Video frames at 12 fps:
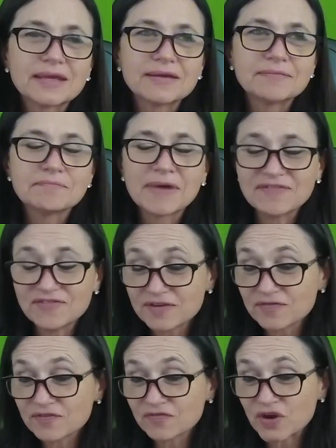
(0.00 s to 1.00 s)
My favorite
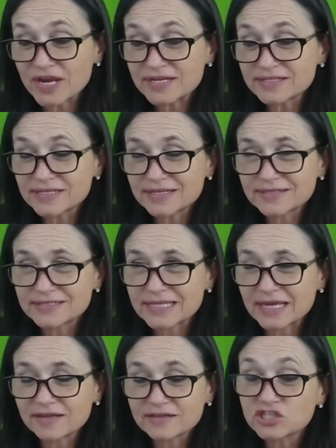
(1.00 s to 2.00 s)
phrase is that
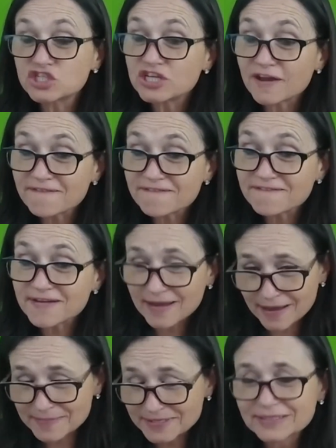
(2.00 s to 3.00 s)
shift
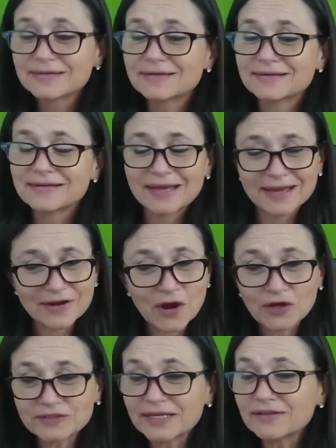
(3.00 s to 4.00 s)
happens, and
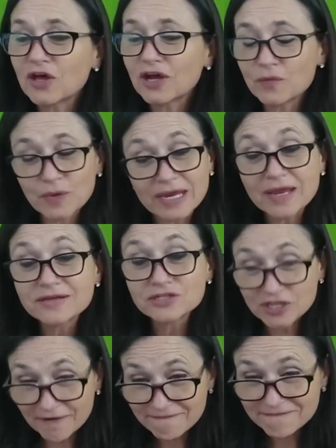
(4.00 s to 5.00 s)
all day long we
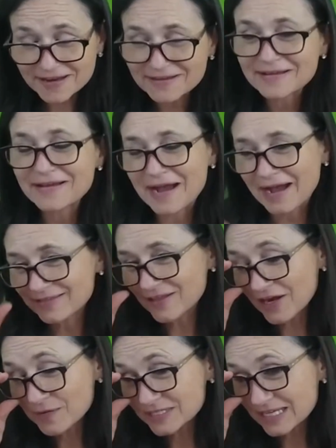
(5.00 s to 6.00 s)
shift. I
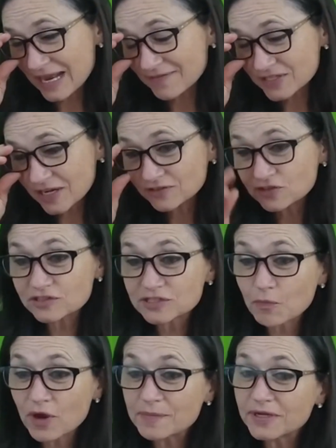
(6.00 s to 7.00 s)
thought I was going to have a doctor's
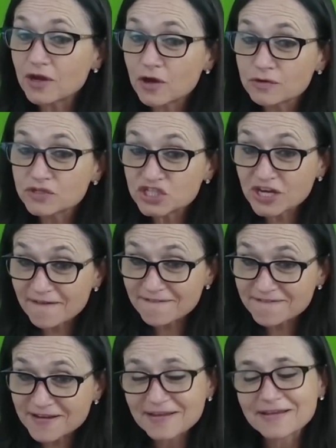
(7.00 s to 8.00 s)
appointment. Oh,
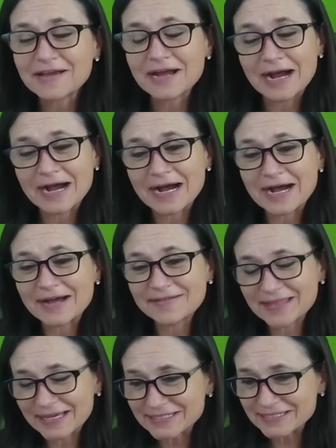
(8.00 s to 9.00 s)
shift.
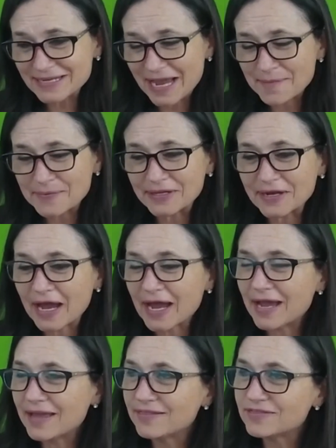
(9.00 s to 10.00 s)
That didn't happen.
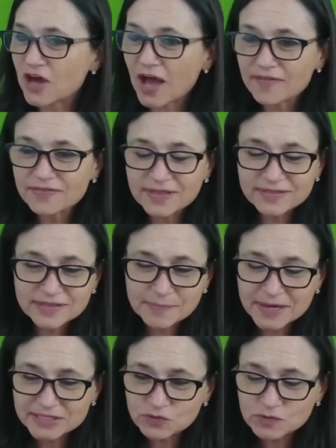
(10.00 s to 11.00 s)
I thought that the
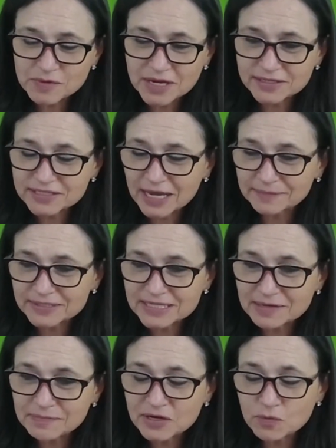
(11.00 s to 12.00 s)
bus would be on time to
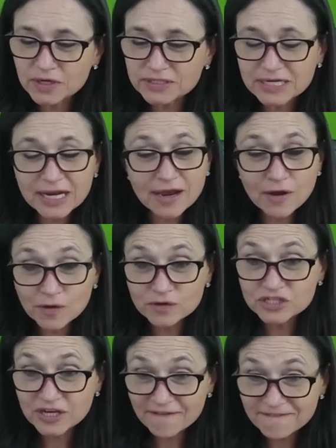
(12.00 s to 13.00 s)
take me to work today. Oh,
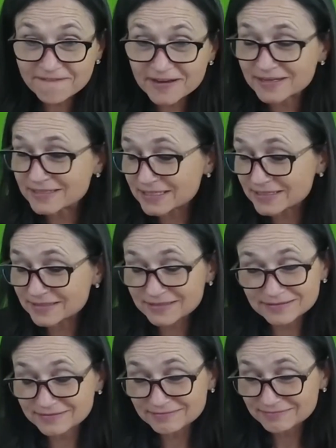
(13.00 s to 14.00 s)
shift. It
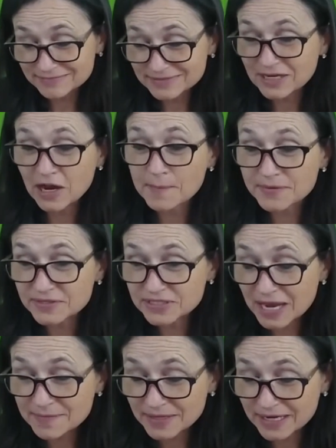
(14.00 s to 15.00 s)
didn't come at the
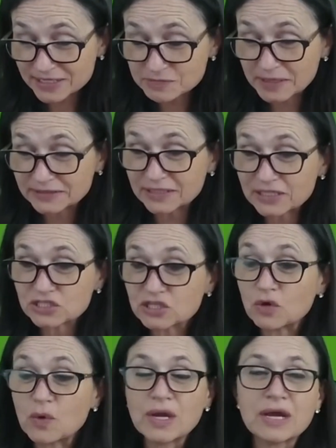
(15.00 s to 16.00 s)
time that I expected it
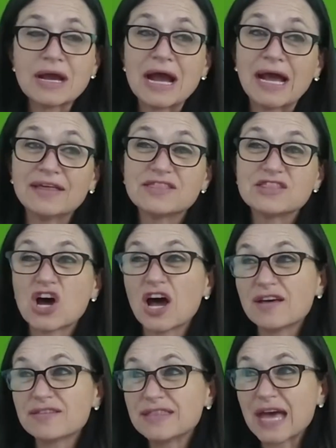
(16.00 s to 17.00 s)
to. I
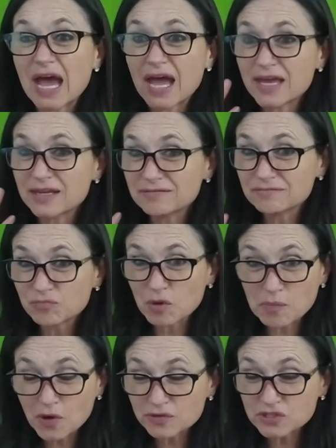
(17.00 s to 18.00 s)
thought that
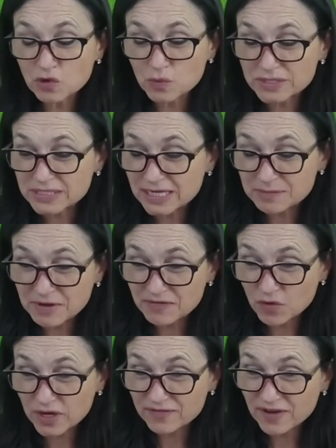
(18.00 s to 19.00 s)
proposal would take me
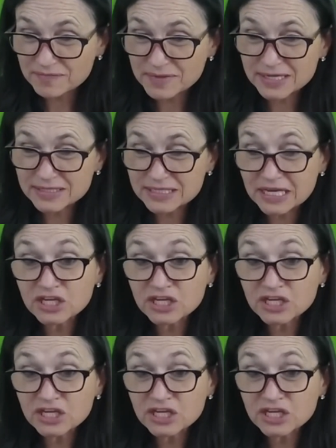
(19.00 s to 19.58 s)
45 minutes.